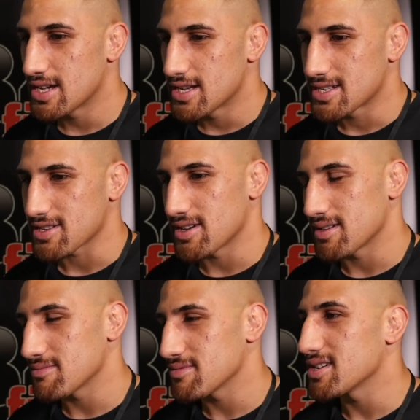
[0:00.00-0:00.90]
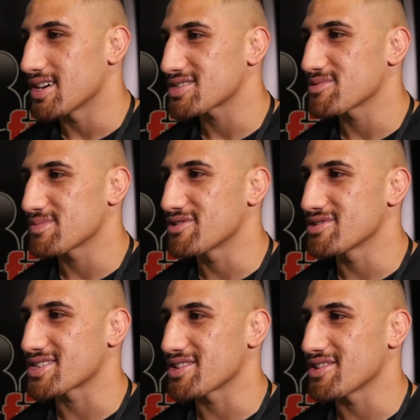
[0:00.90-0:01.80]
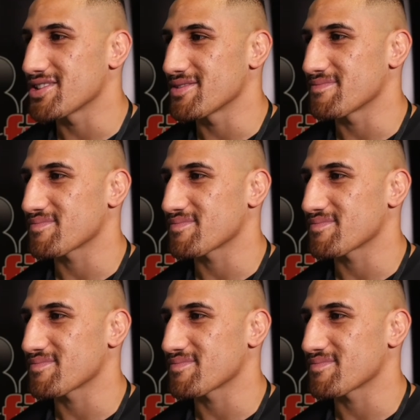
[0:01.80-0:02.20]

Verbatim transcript: So um, yeah, I should be good to go.